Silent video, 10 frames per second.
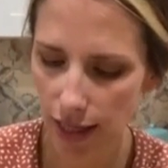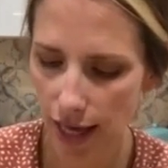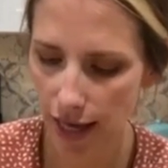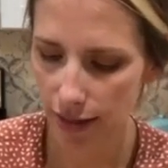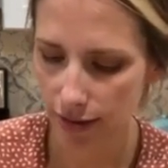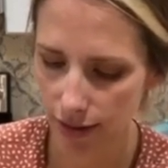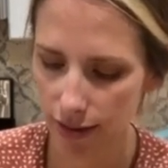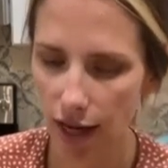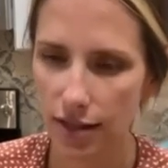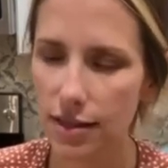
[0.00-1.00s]
and
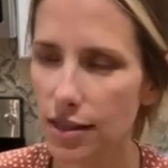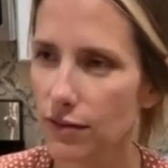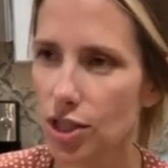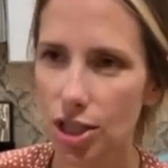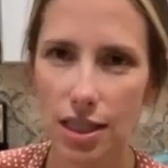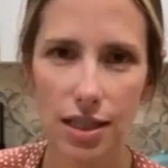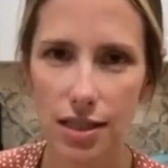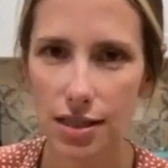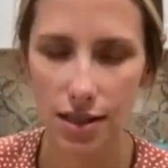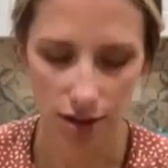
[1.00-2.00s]
tons of
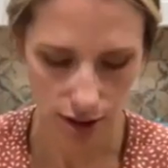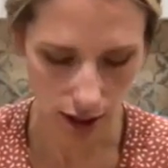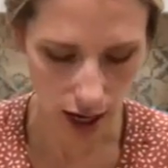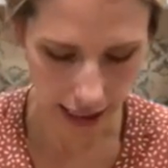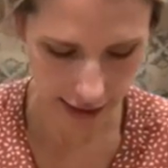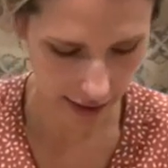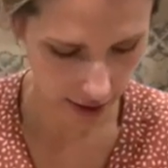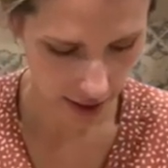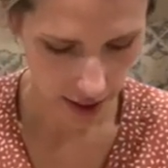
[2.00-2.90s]
cheese and sauce.